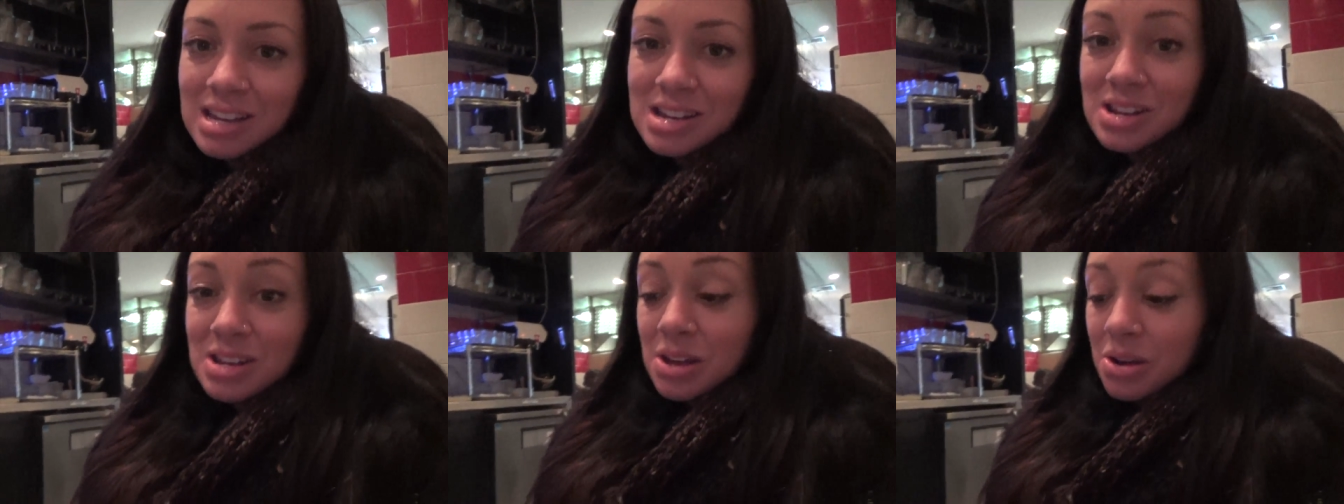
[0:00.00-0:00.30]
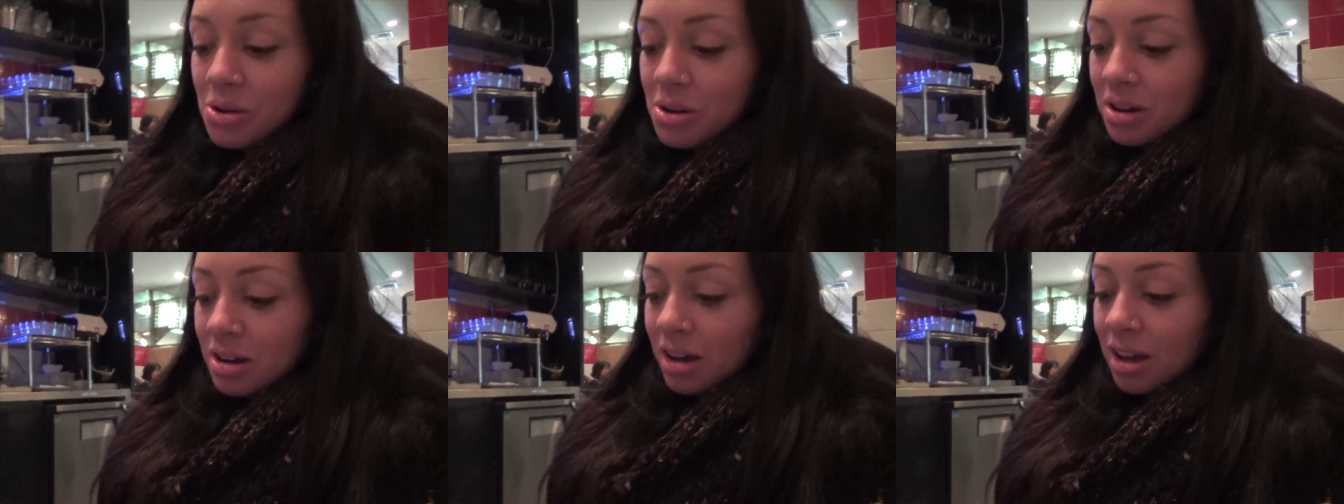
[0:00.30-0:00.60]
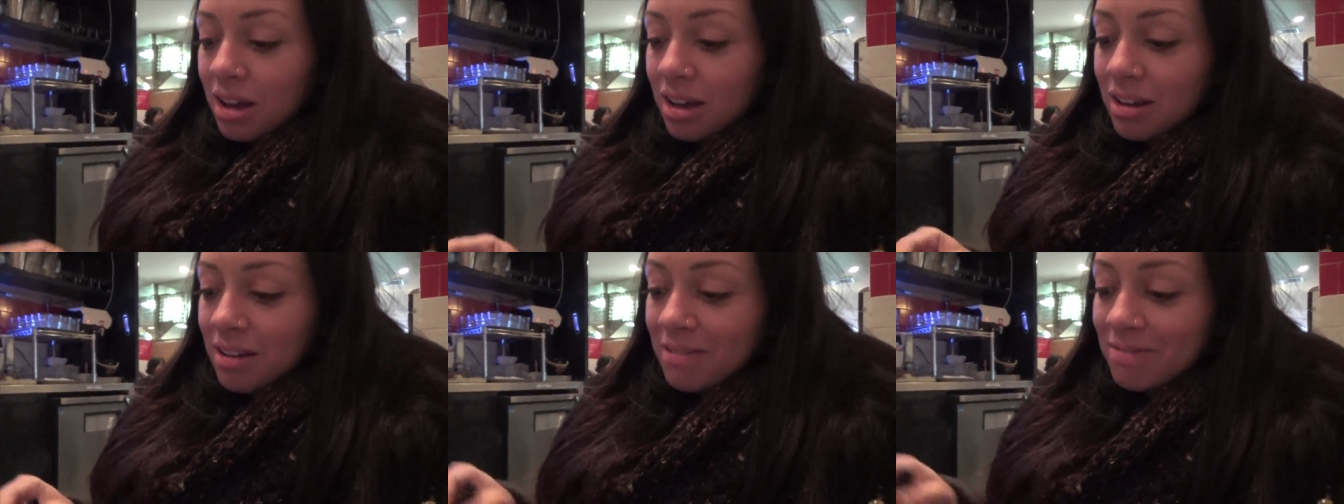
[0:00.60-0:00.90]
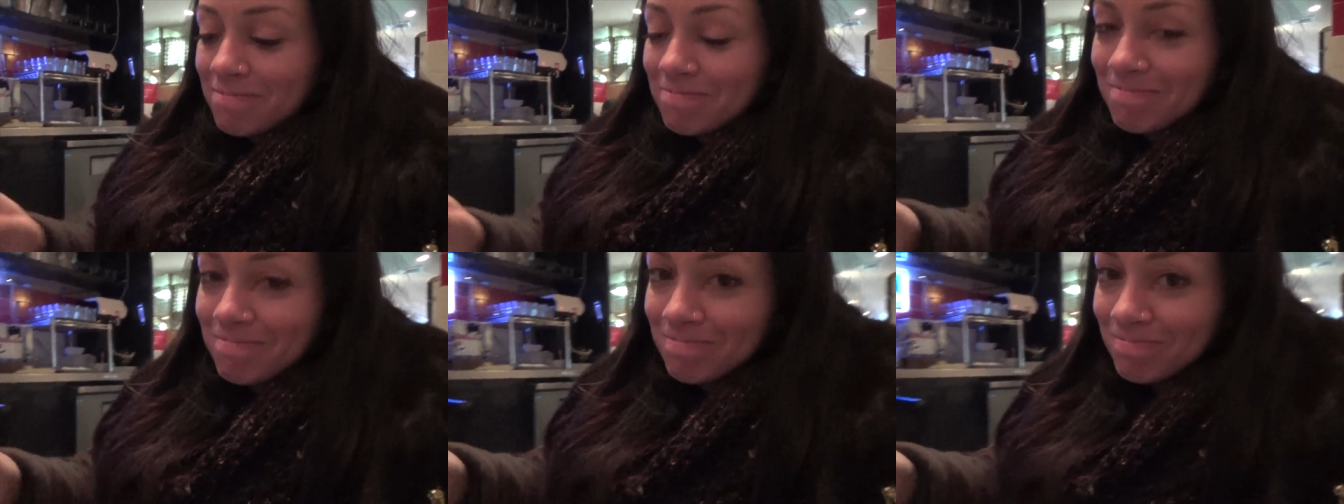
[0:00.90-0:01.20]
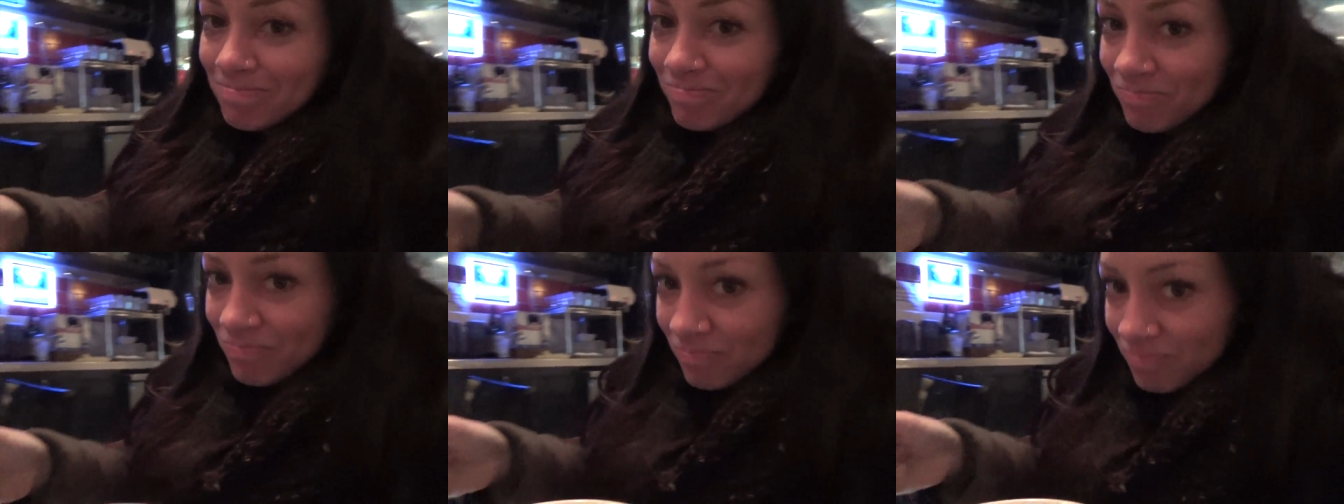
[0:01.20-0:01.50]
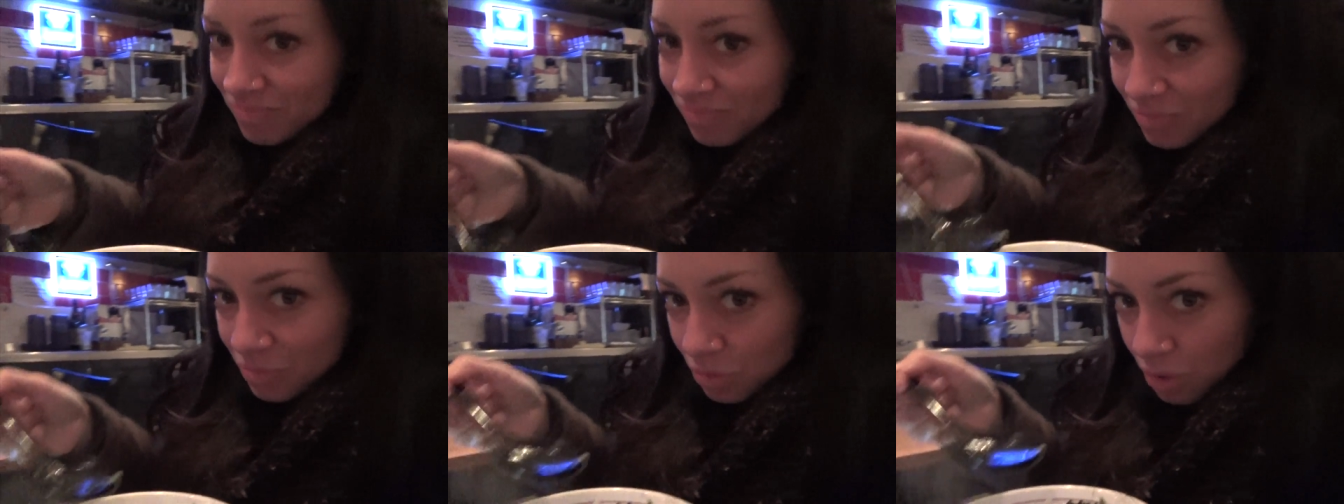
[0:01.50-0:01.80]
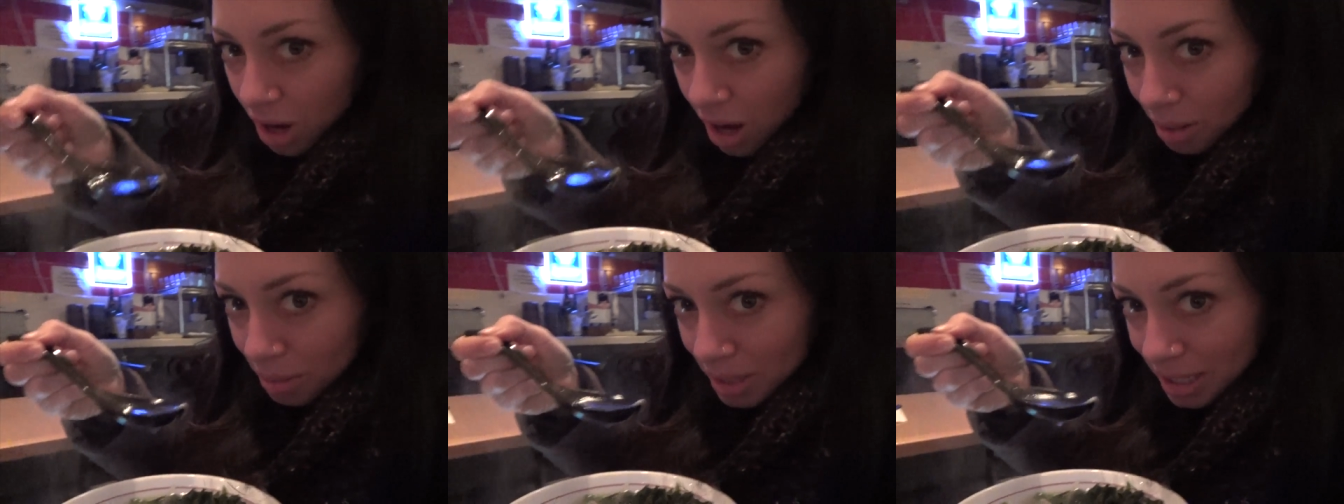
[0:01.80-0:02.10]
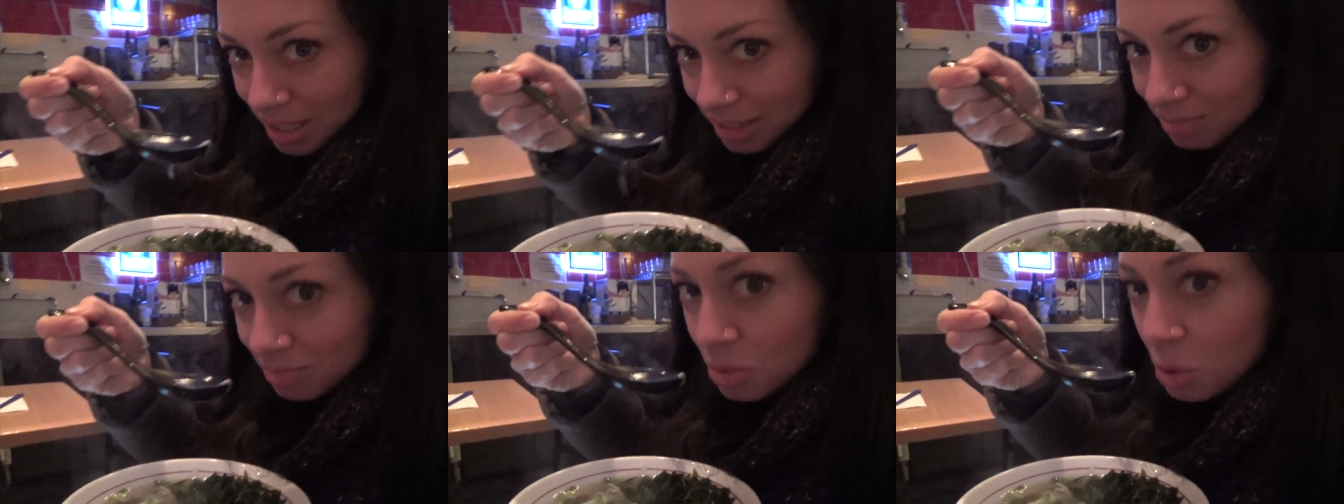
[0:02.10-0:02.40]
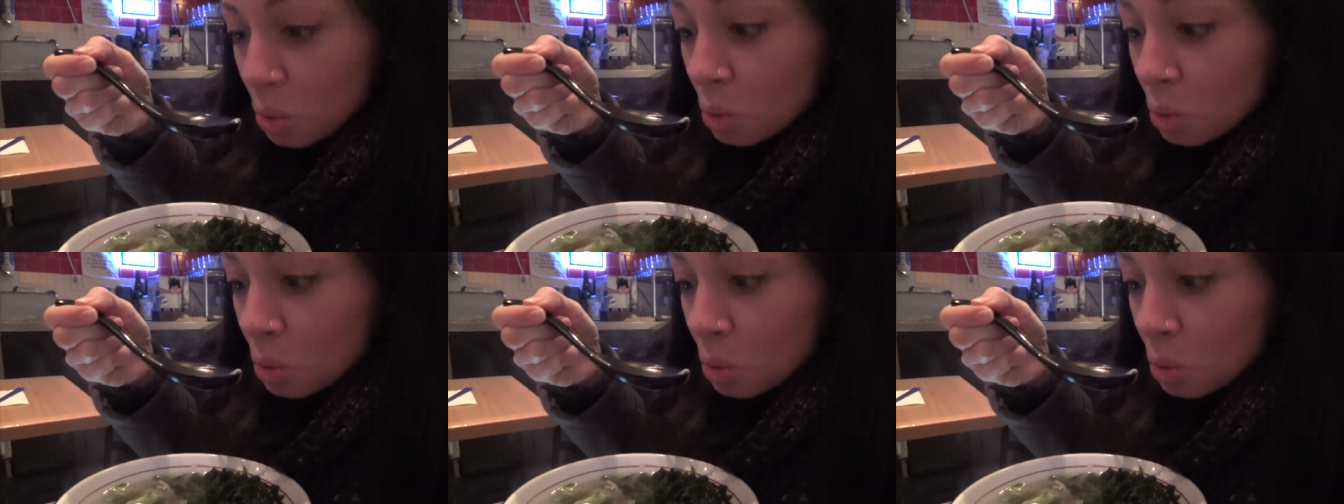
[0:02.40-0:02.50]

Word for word: in New York? Ramen.